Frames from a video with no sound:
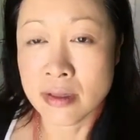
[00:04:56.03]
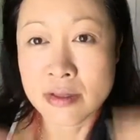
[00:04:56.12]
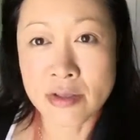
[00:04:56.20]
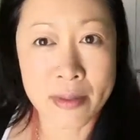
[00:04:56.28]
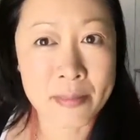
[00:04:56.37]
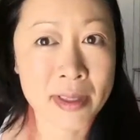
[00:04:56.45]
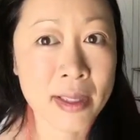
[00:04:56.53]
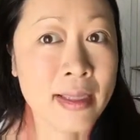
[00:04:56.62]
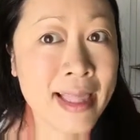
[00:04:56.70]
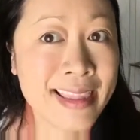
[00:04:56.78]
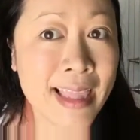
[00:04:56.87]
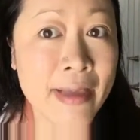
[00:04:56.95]
So I'm going to
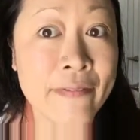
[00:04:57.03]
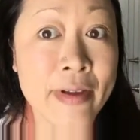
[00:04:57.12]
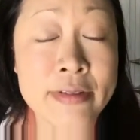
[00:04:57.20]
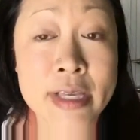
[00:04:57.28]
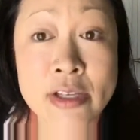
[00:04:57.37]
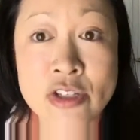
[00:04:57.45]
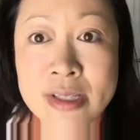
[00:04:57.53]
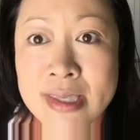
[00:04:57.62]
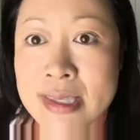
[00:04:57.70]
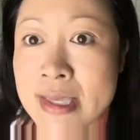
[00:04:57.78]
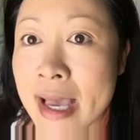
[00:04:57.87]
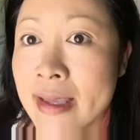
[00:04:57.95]
let that foundation
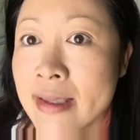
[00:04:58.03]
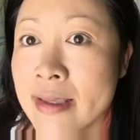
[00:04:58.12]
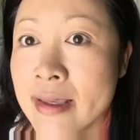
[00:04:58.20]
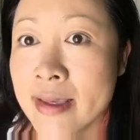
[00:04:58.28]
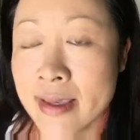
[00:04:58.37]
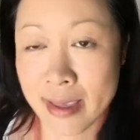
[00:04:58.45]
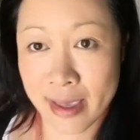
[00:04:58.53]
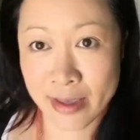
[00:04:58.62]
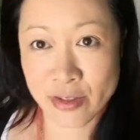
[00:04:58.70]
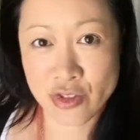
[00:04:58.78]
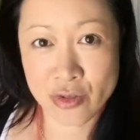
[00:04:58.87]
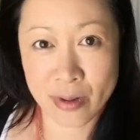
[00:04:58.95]
set
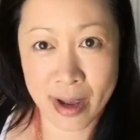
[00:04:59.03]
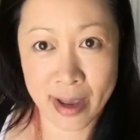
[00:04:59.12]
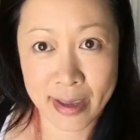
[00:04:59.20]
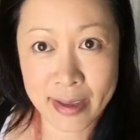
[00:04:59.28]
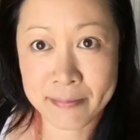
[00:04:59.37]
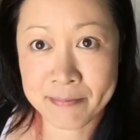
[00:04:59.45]
and dry.